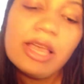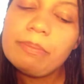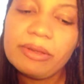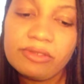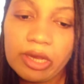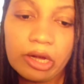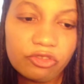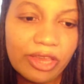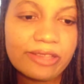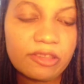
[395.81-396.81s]
But Sarah
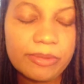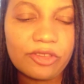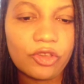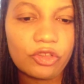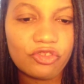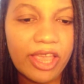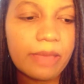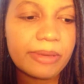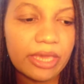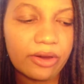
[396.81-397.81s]
Jane Smith does a good
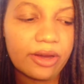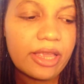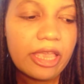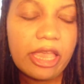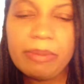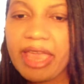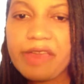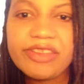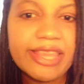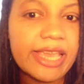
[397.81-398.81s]
job here, but
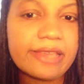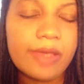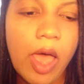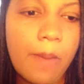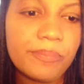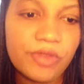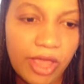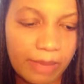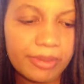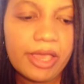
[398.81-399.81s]
everything is umped
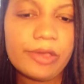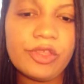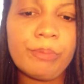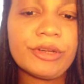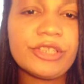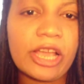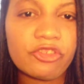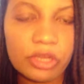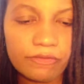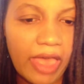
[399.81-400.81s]
up. The
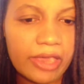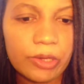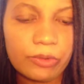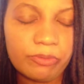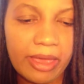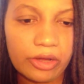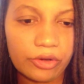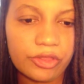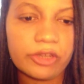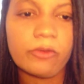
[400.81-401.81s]
production value is better.
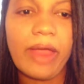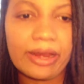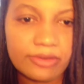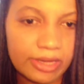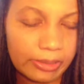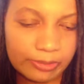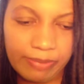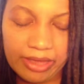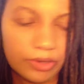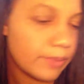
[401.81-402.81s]
The directing is
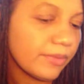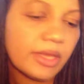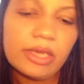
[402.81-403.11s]
better.